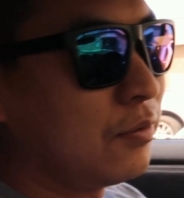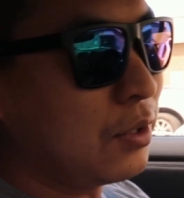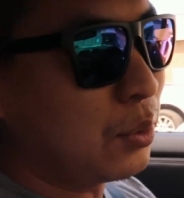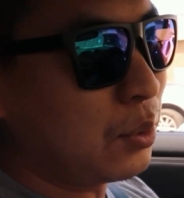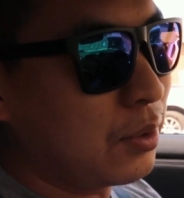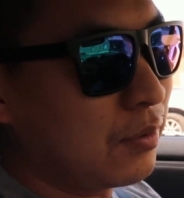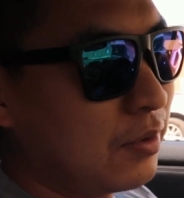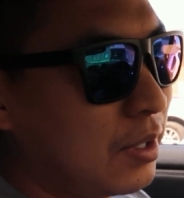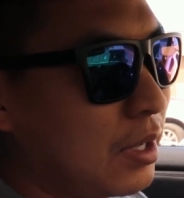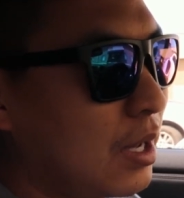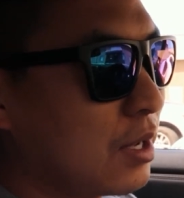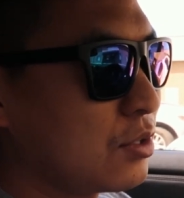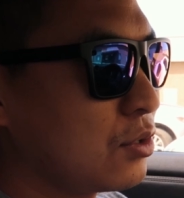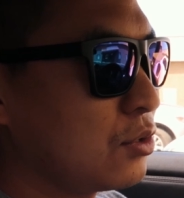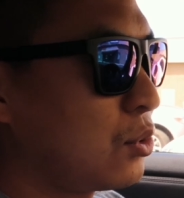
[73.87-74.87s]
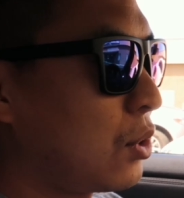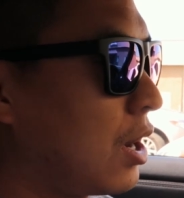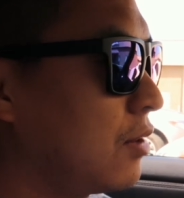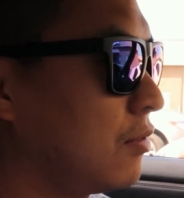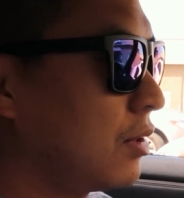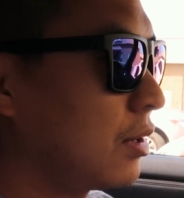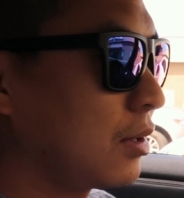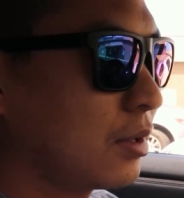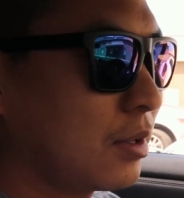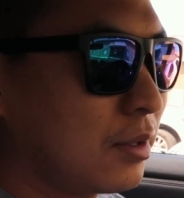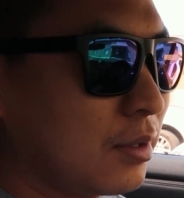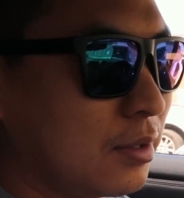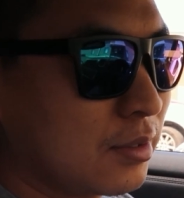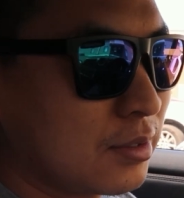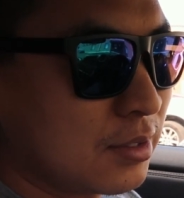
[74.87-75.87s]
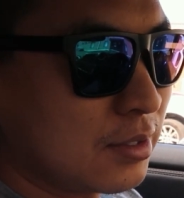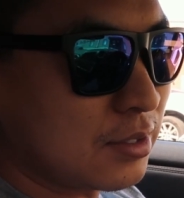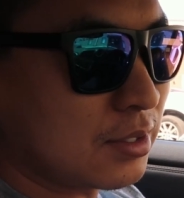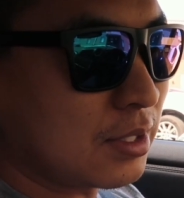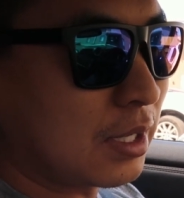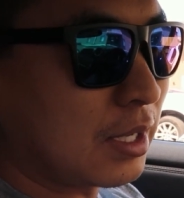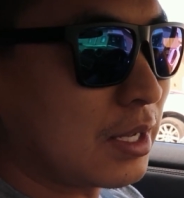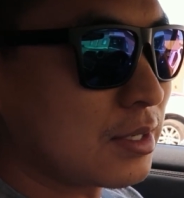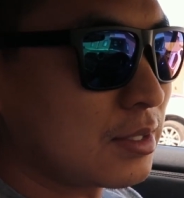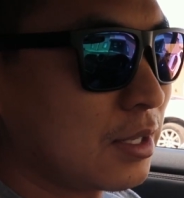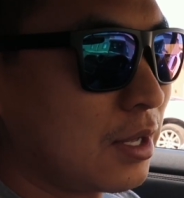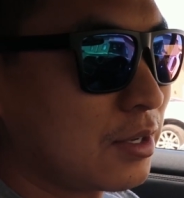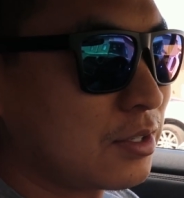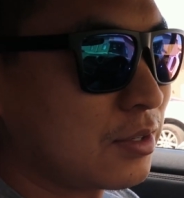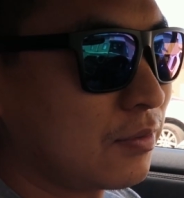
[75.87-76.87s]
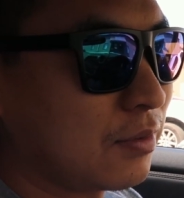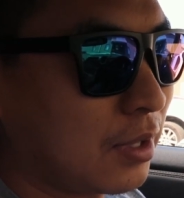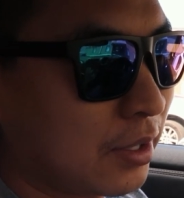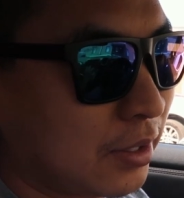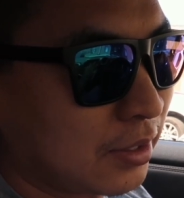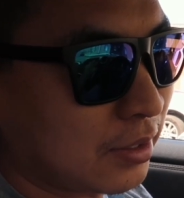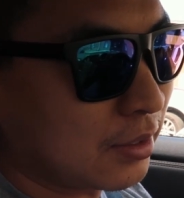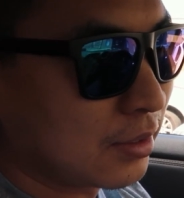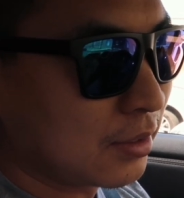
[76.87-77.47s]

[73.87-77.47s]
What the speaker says: view of it as you're driving. And this thing has lots of like